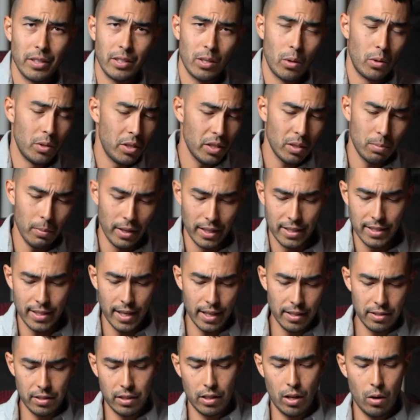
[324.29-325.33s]
so it just made
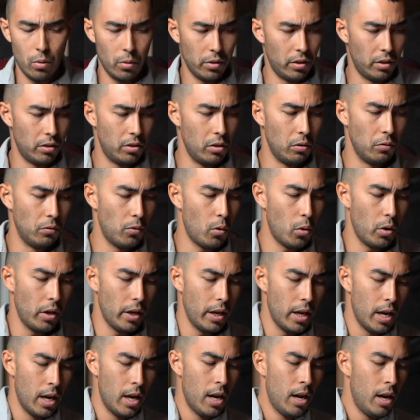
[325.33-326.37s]
sense to go with the two
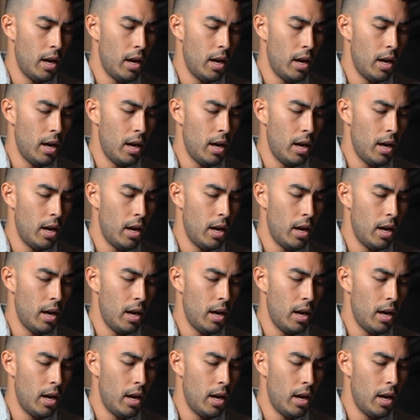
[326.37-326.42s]
forty.